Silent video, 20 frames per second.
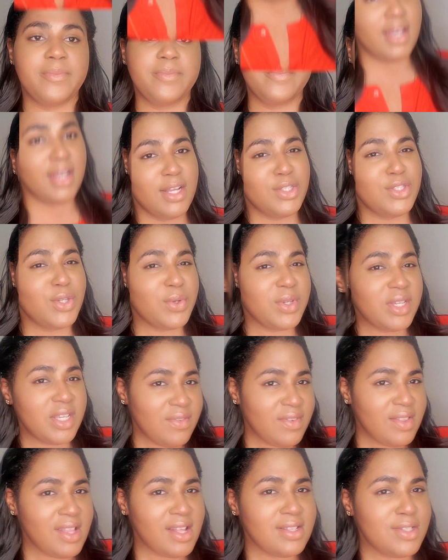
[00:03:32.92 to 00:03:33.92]
And so
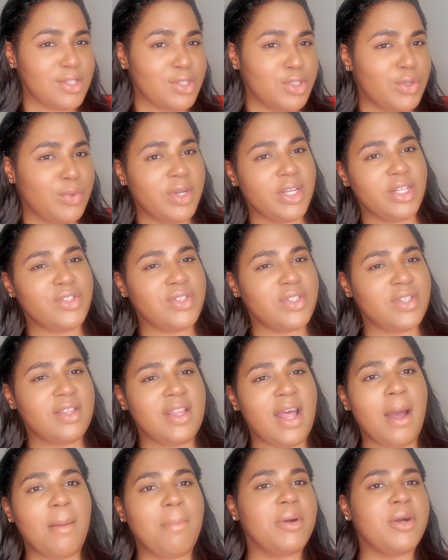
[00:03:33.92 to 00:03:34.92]
given that situation,
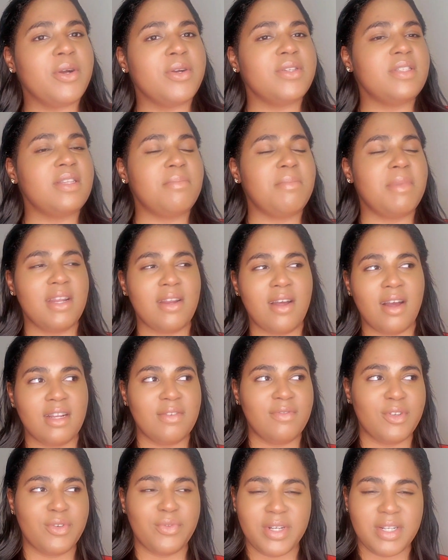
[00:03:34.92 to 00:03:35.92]
that person may not
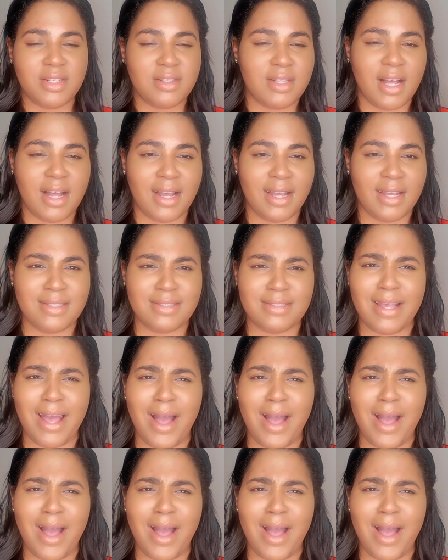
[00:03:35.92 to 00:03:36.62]
even realize